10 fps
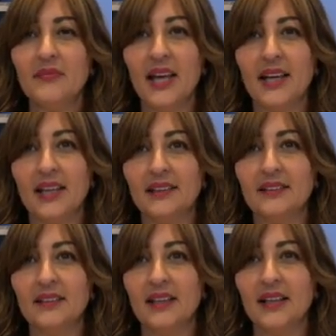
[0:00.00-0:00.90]
And
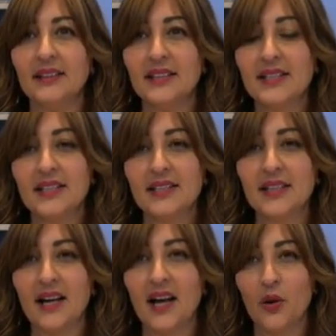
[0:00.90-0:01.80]
this is,
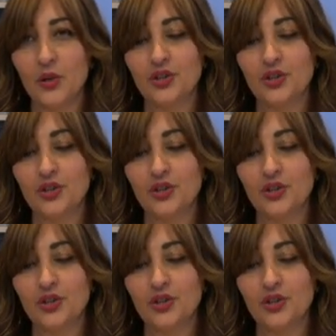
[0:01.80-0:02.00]
I will